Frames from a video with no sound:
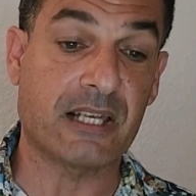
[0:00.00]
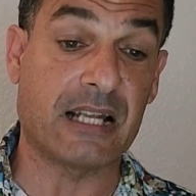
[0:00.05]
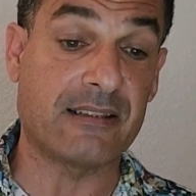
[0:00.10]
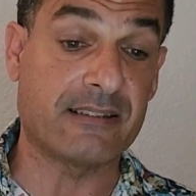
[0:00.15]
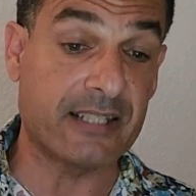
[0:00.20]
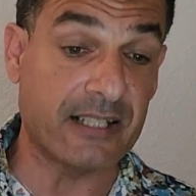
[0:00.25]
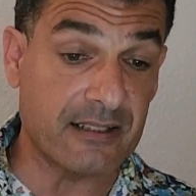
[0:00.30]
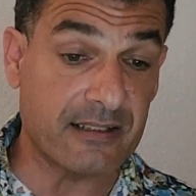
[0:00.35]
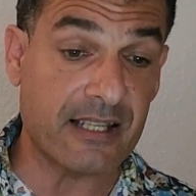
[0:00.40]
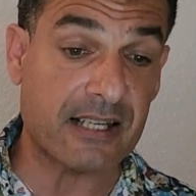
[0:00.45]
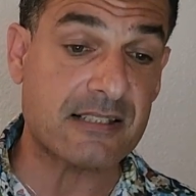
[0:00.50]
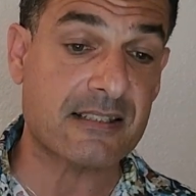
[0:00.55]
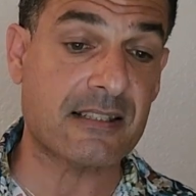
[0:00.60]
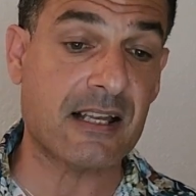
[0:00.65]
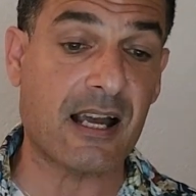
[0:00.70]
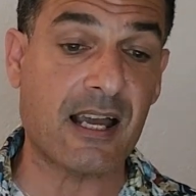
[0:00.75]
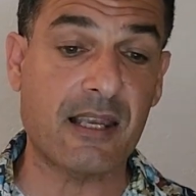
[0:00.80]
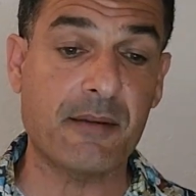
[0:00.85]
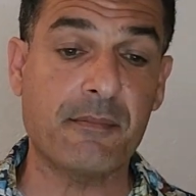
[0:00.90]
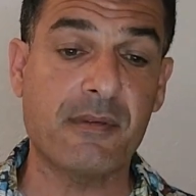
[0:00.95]
Until
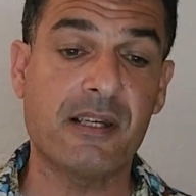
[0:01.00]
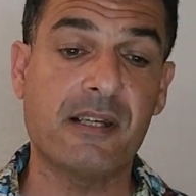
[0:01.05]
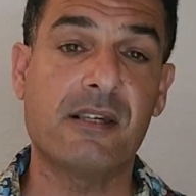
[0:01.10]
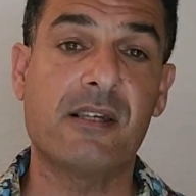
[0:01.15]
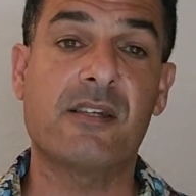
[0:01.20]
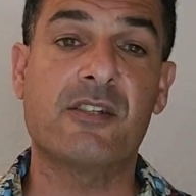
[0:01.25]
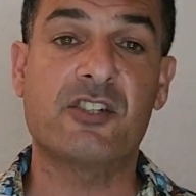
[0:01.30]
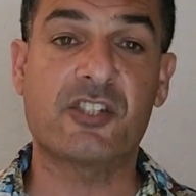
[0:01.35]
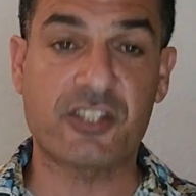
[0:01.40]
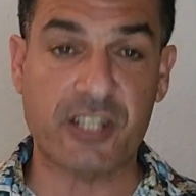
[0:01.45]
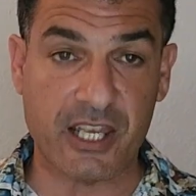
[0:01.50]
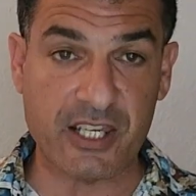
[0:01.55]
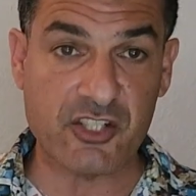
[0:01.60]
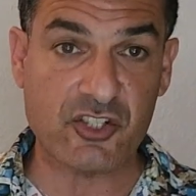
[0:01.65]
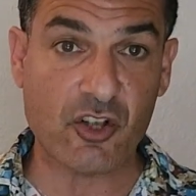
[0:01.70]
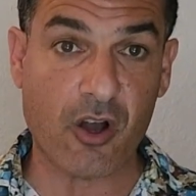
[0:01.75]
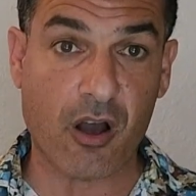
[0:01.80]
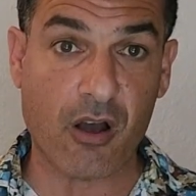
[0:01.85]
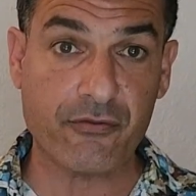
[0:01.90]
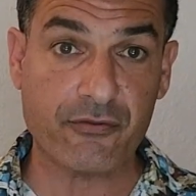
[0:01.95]
next time, stay
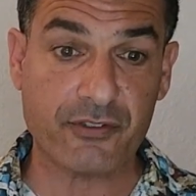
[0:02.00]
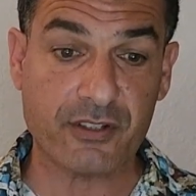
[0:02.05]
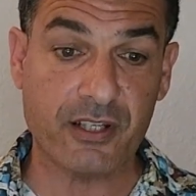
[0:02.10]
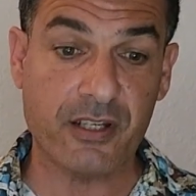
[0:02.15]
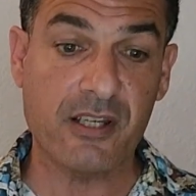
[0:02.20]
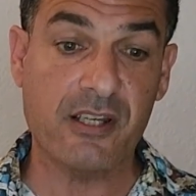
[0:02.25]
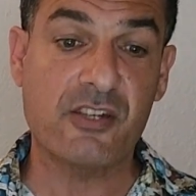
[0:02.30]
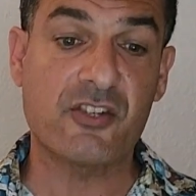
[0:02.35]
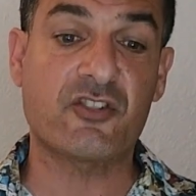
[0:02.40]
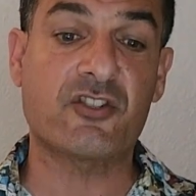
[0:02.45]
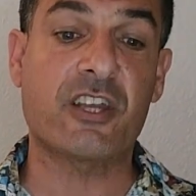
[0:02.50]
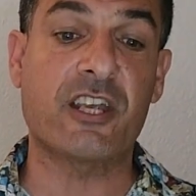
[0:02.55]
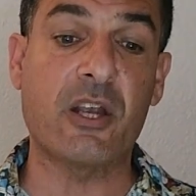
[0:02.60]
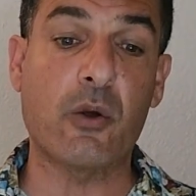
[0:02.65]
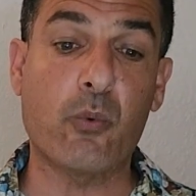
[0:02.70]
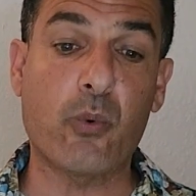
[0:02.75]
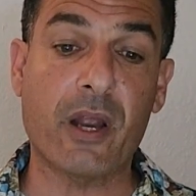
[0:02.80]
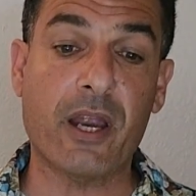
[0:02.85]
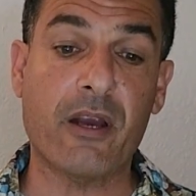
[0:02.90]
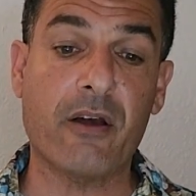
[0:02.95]
soft,
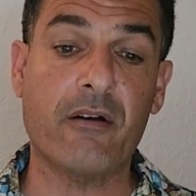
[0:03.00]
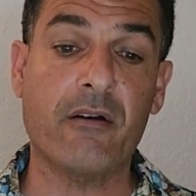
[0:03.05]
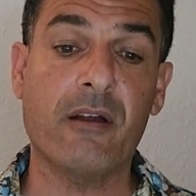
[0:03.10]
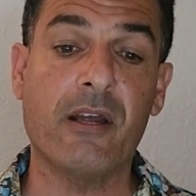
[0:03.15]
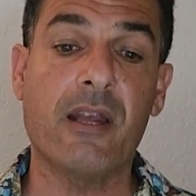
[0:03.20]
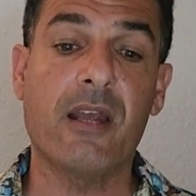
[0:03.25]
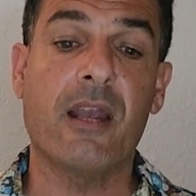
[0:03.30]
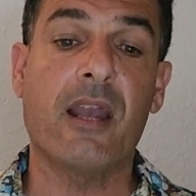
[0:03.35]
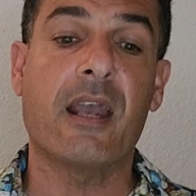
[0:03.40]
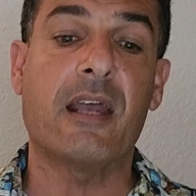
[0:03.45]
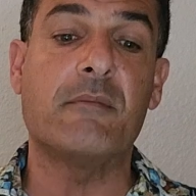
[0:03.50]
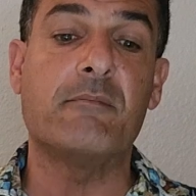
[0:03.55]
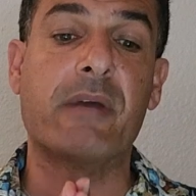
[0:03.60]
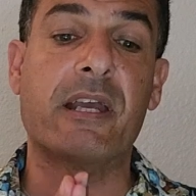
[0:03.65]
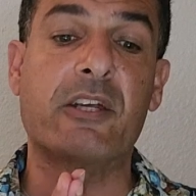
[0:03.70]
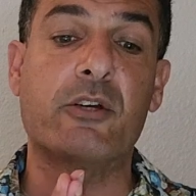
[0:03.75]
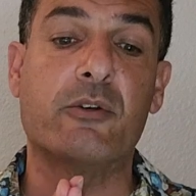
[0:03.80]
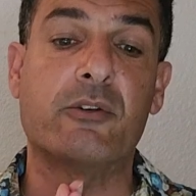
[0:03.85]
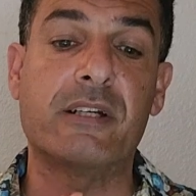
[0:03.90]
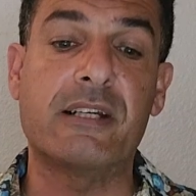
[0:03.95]
stay aware, and
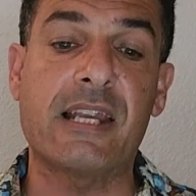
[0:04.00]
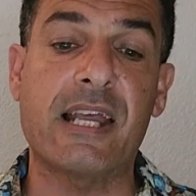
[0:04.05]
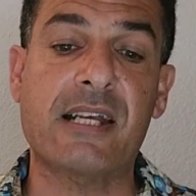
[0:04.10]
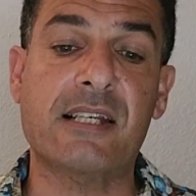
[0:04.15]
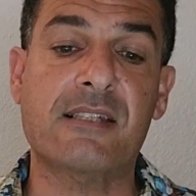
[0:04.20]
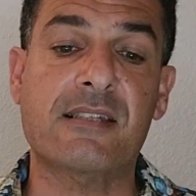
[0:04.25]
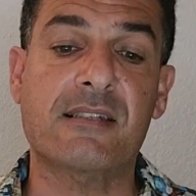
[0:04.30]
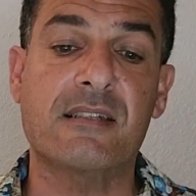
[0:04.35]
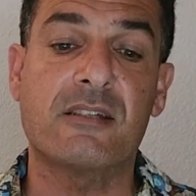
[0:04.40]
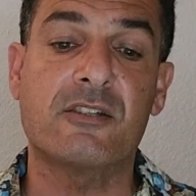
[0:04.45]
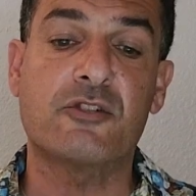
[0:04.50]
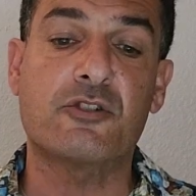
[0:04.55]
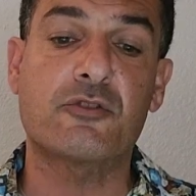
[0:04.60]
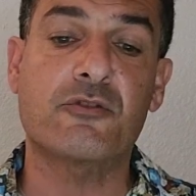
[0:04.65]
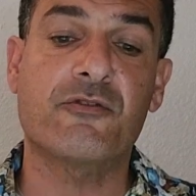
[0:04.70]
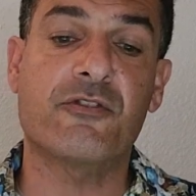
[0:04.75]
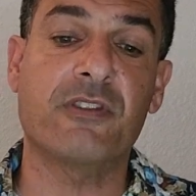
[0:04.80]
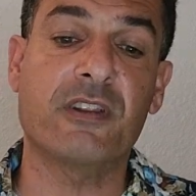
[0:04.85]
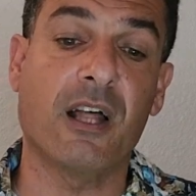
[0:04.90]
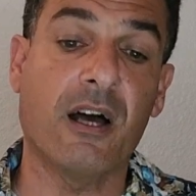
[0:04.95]
may your next
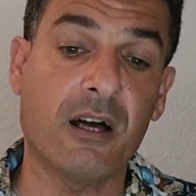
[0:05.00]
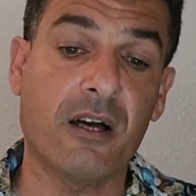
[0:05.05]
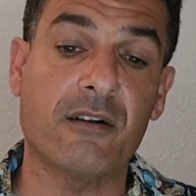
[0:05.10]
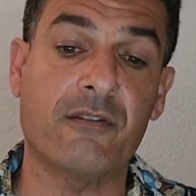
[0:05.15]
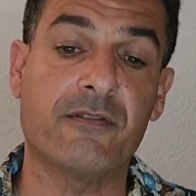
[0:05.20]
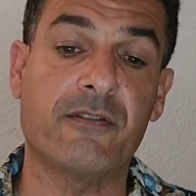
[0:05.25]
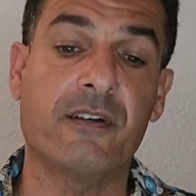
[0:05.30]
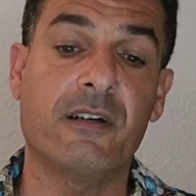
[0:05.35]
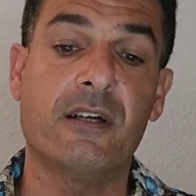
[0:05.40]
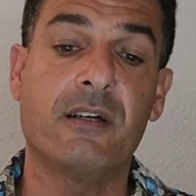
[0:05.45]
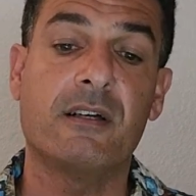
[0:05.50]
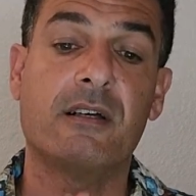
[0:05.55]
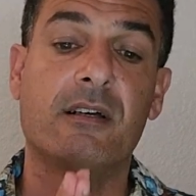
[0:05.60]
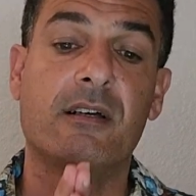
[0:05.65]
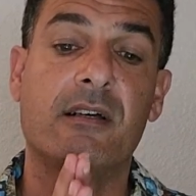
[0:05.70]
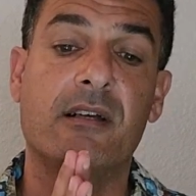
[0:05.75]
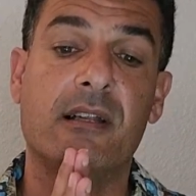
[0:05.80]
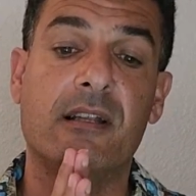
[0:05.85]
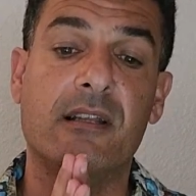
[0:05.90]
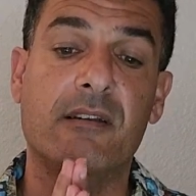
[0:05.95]
love
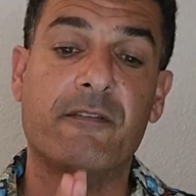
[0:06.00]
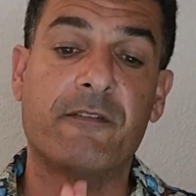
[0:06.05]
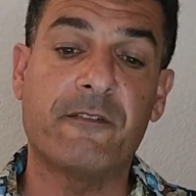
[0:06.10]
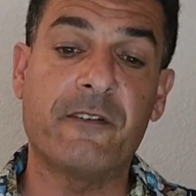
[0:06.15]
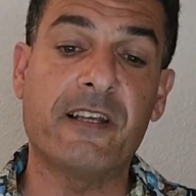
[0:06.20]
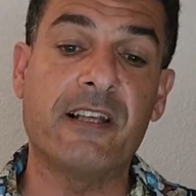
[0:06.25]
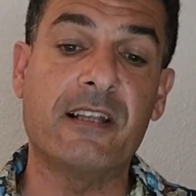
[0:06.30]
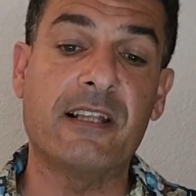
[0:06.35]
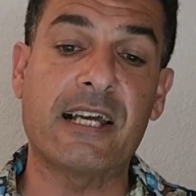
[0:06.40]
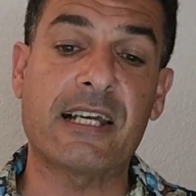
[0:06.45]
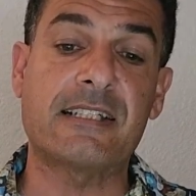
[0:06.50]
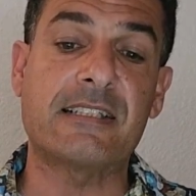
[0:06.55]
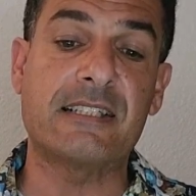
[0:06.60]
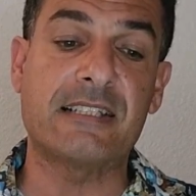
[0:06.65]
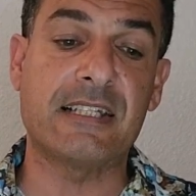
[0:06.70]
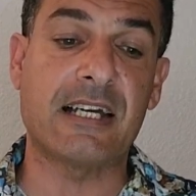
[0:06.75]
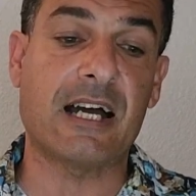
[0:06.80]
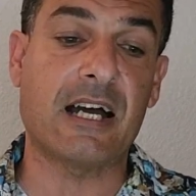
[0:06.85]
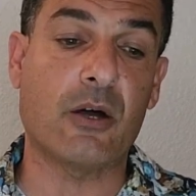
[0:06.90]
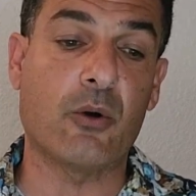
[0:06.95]
feel like
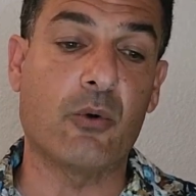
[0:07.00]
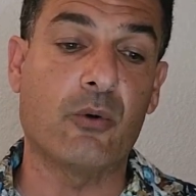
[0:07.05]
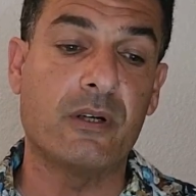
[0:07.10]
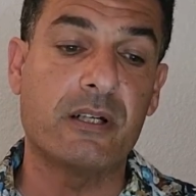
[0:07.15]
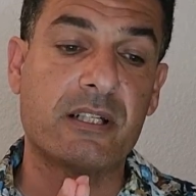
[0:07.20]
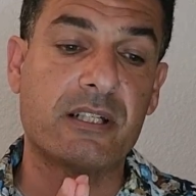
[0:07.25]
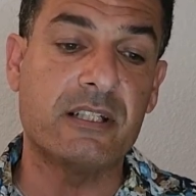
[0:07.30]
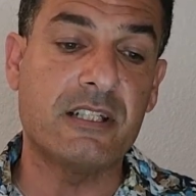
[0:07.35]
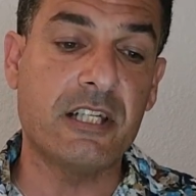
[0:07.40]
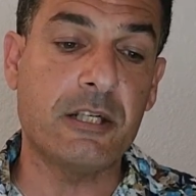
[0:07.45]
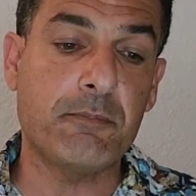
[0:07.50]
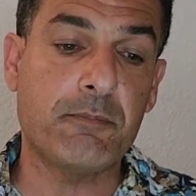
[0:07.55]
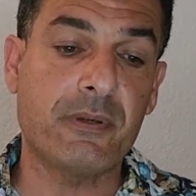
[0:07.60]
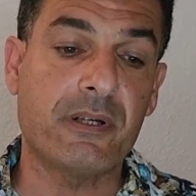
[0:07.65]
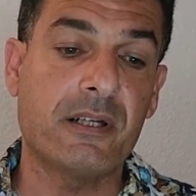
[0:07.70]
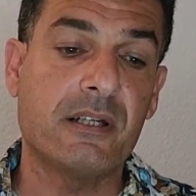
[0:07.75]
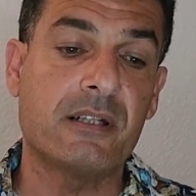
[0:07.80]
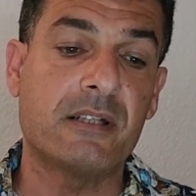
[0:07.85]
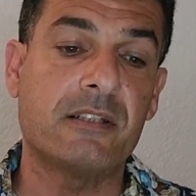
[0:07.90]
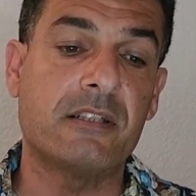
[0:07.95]
the Tao,
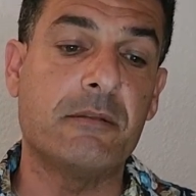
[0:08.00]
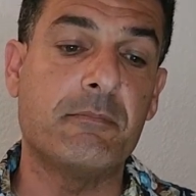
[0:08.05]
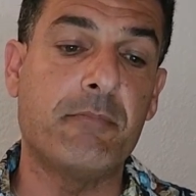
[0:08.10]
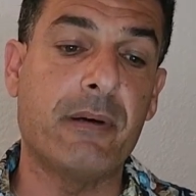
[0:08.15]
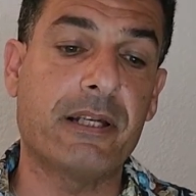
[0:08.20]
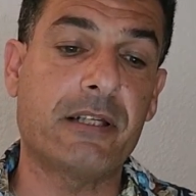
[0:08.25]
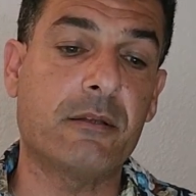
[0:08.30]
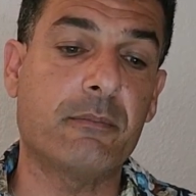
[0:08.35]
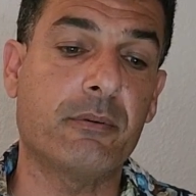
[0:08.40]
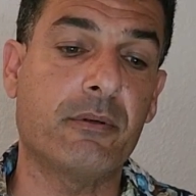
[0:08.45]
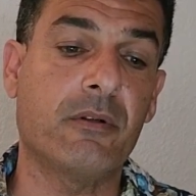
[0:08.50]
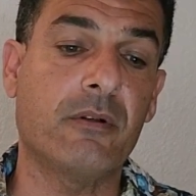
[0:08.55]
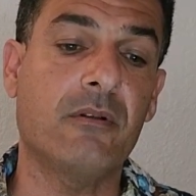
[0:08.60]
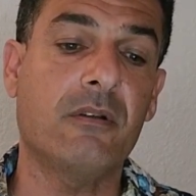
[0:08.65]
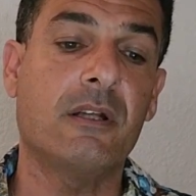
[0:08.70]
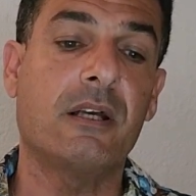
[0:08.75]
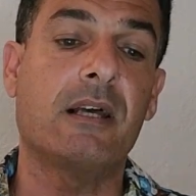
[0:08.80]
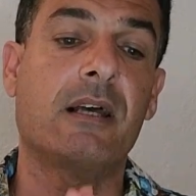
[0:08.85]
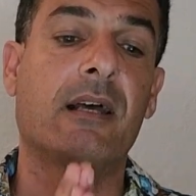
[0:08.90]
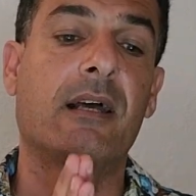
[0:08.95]
deep,
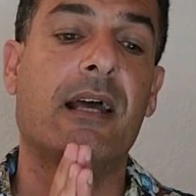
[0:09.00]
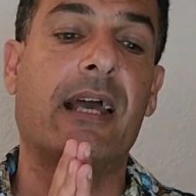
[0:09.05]
dependable,